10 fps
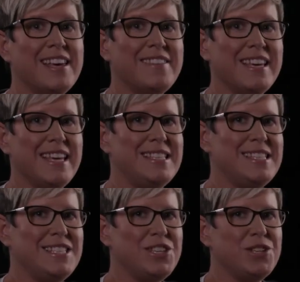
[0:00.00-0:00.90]
The
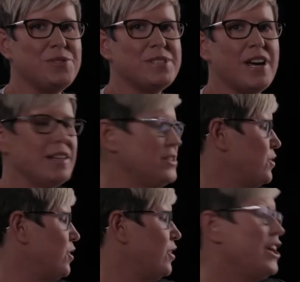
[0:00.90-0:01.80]
easy-to-use
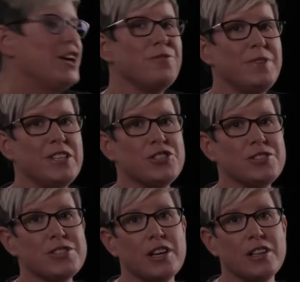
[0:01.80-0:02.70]
console
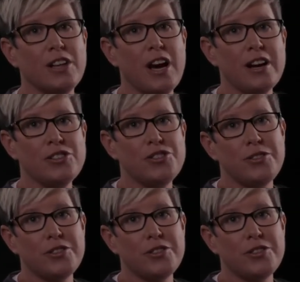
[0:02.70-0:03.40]
features a large